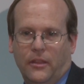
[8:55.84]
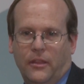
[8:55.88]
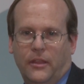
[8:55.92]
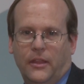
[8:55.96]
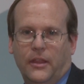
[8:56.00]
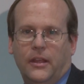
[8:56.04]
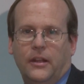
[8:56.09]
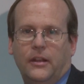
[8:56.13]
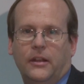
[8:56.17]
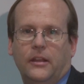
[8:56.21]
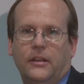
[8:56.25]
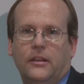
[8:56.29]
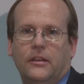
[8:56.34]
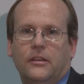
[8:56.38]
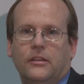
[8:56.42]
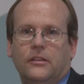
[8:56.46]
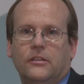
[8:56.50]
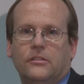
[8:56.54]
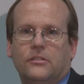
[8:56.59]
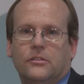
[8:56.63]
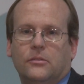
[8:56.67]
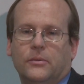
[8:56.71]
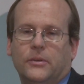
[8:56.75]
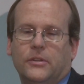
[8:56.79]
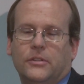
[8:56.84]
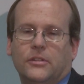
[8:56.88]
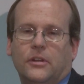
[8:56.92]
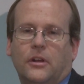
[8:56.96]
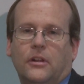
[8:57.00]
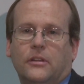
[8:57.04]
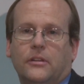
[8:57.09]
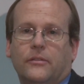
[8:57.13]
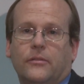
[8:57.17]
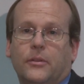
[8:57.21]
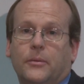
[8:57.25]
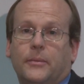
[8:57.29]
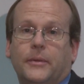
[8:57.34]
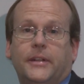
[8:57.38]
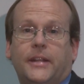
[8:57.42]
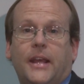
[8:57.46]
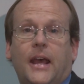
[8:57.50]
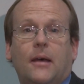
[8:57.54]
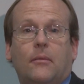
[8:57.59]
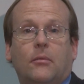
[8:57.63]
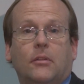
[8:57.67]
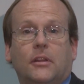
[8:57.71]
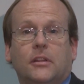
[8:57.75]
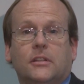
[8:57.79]
that is the result of the
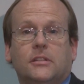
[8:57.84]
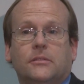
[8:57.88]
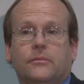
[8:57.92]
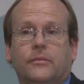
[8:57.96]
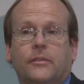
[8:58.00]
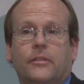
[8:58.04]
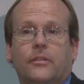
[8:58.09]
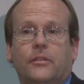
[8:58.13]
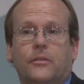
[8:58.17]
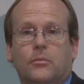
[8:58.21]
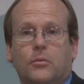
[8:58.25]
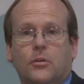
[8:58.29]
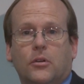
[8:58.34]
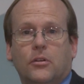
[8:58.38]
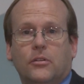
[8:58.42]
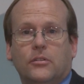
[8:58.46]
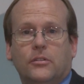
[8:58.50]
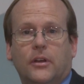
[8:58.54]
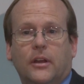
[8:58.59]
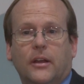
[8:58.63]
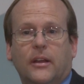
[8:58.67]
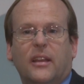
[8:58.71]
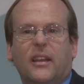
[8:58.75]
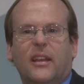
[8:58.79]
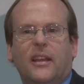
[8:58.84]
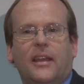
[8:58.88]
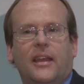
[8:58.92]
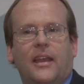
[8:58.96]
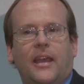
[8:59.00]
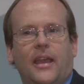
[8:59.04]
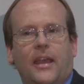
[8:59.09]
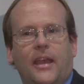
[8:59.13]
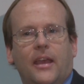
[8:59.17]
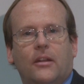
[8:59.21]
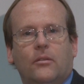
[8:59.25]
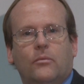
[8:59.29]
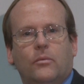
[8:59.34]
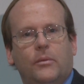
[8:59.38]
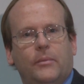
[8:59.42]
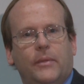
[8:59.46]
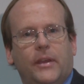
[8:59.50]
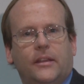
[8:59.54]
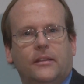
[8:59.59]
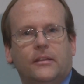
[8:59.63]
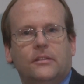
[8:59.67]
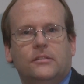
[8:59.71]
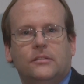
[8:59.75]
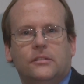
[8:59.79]
metabolism of the prodrug. And we
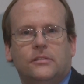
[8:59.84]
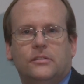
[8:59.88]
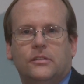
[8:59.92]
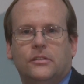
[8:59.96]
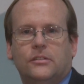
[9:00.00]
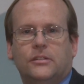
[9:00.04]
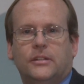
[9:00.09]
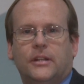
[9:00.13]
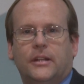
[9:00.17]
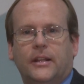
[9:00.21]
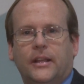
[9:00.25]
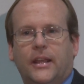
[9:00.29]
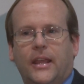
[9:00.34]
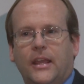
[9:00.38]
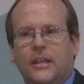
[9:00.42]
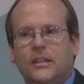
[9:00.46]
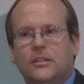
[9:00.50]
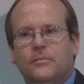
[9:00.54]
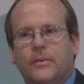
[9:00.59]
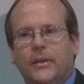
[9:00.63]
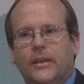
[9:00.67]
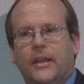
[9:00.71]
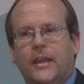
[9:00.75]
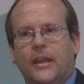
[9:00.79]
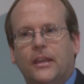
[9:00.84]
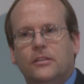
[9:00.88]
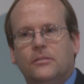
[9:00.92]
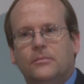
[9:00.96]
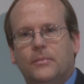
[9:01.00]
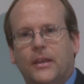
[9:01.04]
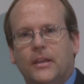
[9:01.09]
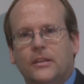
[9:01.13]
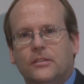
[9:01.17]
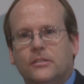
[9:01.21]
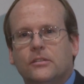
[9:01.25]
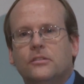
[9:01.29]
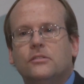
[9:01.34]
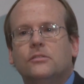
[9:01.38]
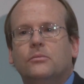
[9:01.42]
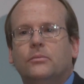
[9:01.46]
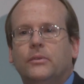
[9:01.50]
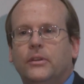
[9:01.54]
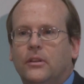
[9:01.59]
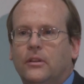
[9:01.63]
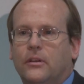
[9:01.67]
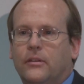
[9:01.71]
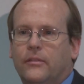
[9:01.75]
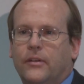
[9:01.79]
make this decision on a case by case basis.
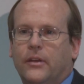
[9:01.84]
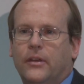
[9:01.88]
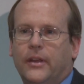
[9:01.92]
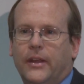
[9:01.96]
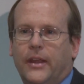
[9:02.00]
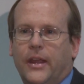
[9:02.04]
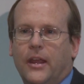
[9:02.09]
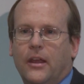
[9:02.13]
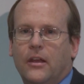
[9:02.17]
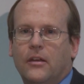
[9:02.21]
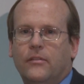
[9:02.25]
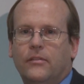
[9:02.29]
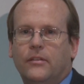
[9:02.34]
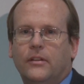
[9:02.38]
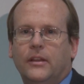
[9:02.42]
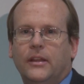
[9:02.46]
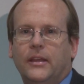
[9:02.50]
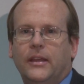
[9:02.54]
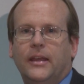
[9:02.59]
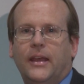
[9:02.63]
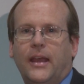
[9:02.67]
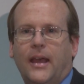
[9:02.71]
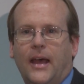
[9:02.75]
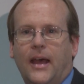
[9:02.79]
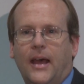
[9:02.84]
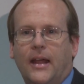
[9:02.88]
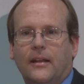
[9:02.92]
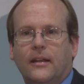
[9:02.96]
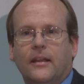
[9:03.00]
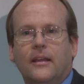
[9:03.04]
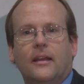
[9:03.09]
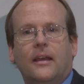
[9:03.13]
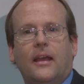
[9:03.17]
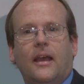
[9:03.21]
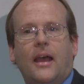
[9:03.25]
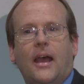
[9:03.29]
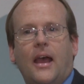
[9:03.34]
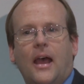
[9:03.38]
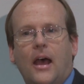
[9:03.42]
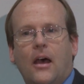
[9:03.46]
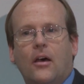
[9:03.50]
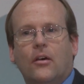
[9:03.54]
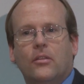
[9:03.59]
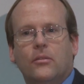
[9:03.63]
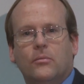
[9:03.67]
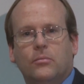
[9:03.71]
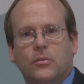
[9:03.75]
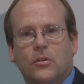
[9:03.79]
We look very carefully at
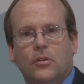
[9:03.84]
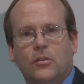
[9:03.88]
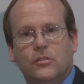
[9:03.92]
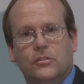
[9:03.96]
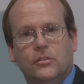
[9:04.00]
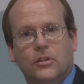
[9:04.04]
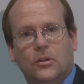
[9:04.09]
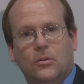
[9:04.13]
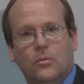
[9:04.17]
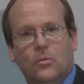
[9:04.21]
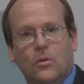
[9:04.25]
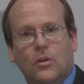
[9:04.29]
how the prodrug